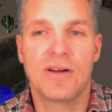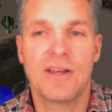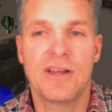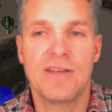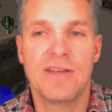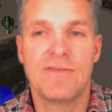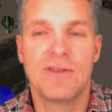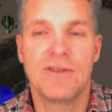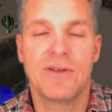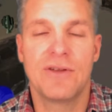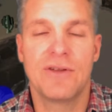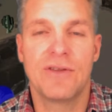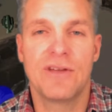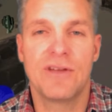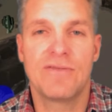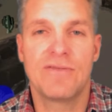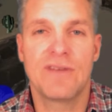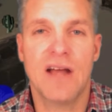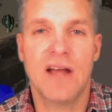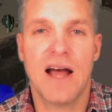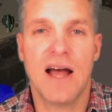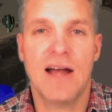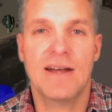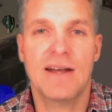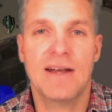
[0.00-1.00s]
even though they've
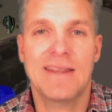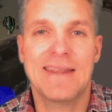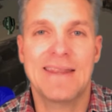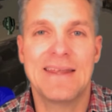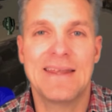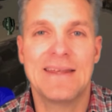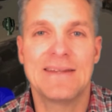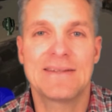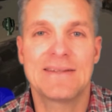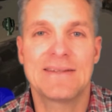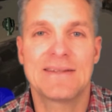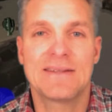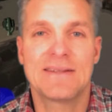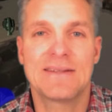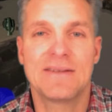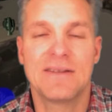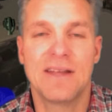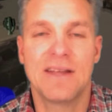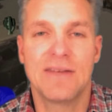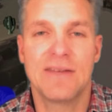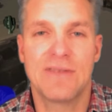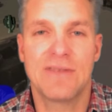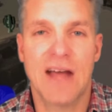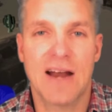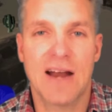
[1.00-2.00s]
got
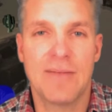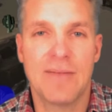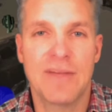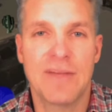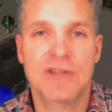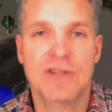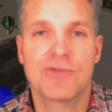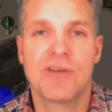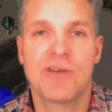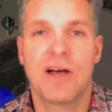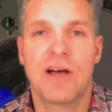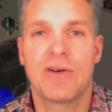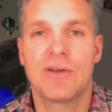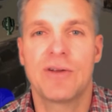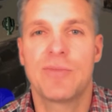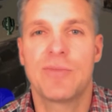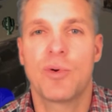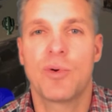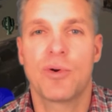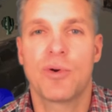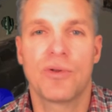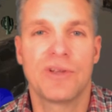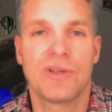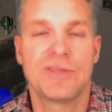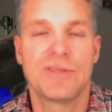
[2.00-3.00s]
a mixed reality
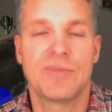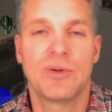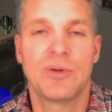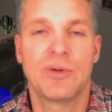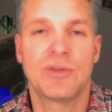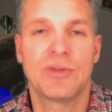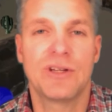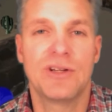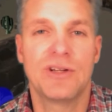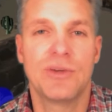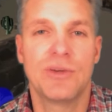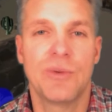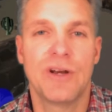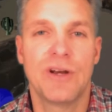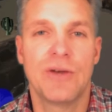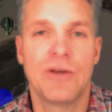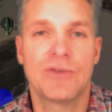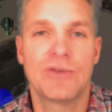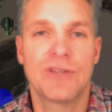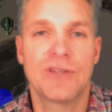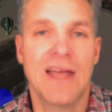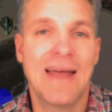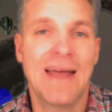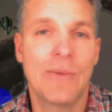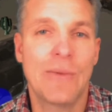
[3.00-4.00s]
portal that's built into Windows
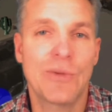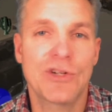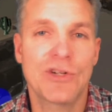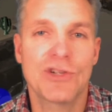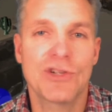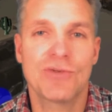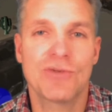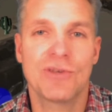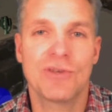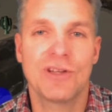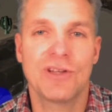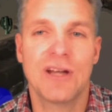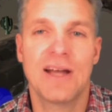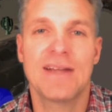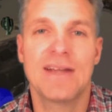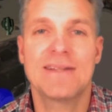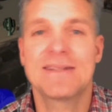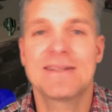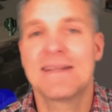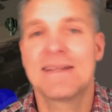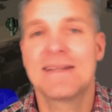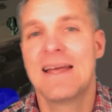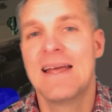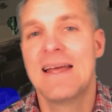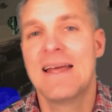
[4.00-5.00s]
10, which is really
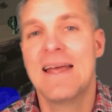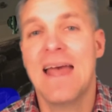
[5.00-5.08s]
nice.